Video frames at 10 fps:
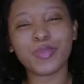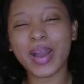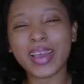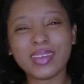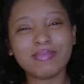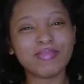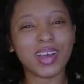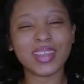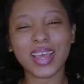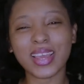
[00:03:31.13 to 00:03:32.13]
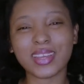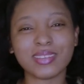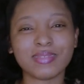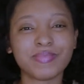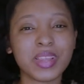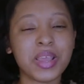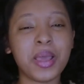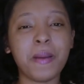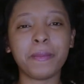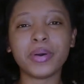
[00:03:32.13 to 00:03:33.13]
Why online?
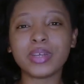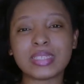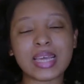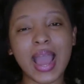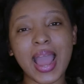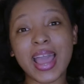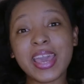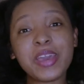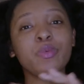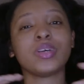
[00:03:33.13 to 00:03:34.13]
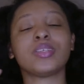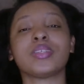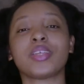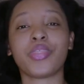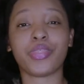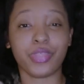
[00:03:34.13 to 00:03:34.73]
But I was